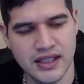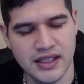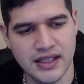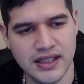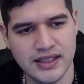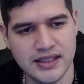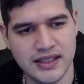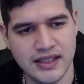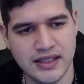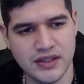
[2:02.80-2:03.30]

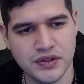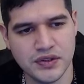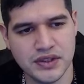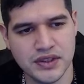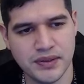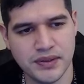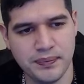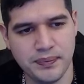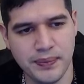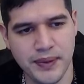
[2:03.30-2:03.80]
is equal
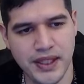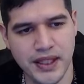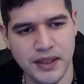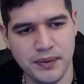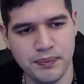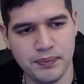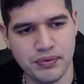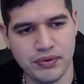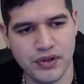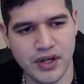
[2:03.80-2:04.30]
to p
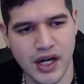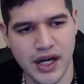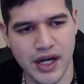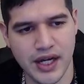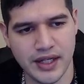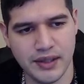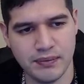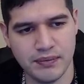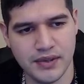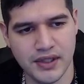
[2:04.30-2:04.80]

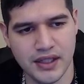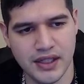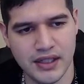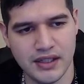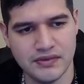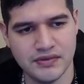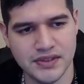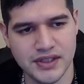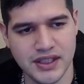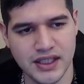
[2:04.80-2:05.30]
prime
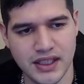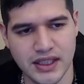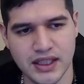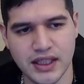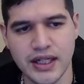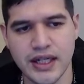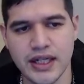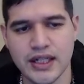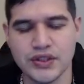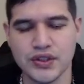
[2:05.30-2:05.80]
of t.
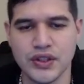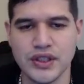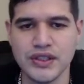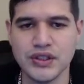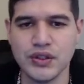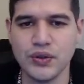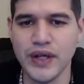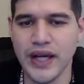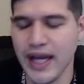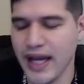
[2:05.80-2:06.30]
So let's
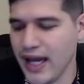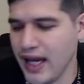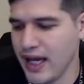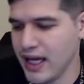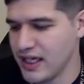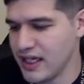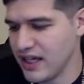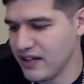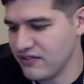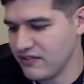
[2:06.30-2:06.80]
go
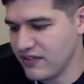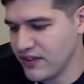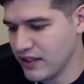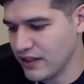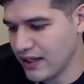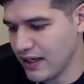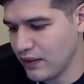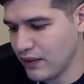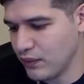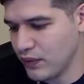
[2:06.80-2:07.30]
ahead and
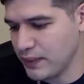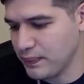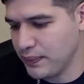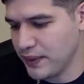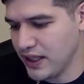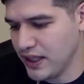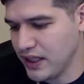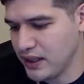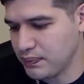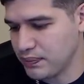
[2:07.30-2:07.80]
figure out what
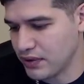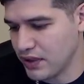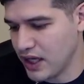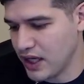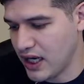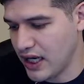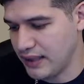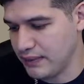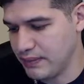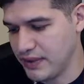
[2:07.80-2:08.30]
p
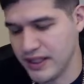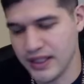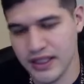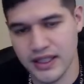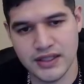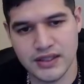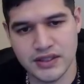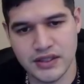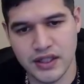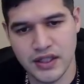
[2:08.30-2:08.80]
prime
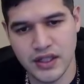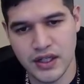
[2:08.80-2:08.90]
is.